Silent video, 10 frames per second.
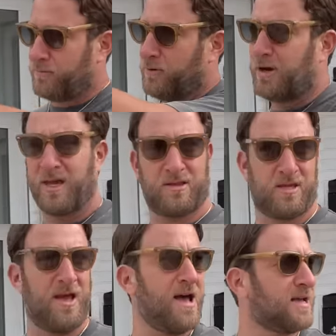look at
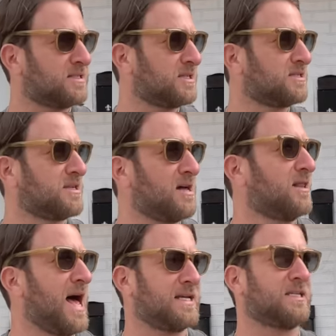this. The
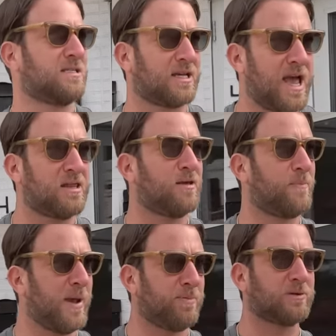sunglasses are getting the
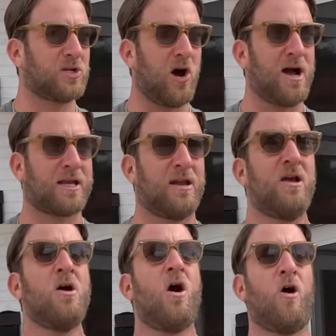people talking.
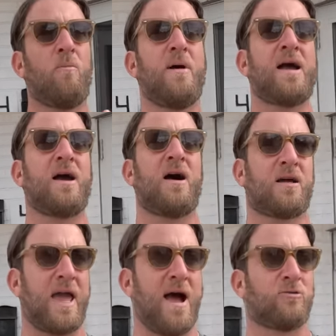Omega
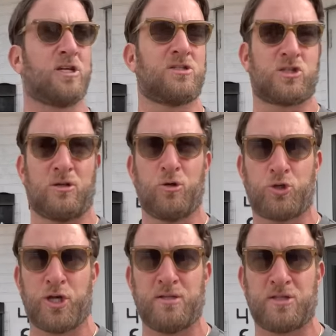Accounting
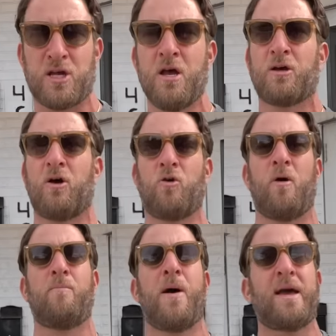Solutions. Go to
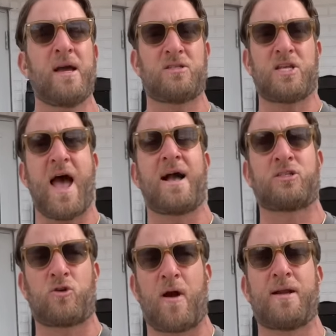
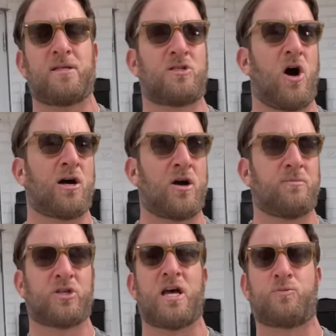
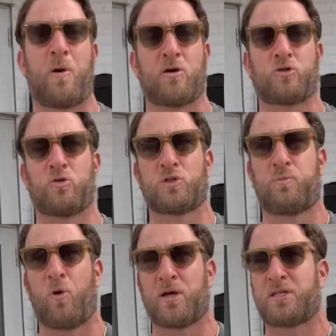
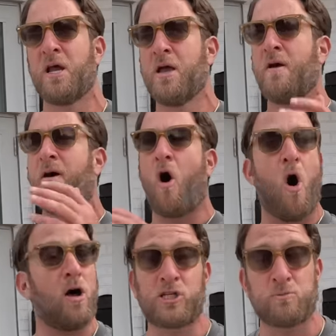omegataxcredits.com/barstoolsports.
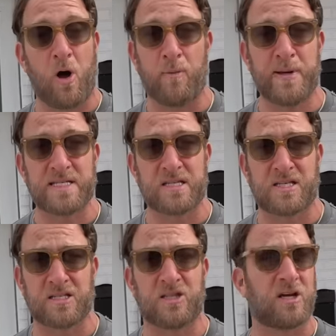All small
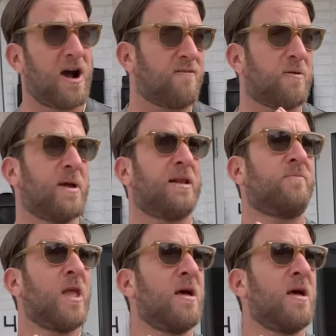businesses, the government,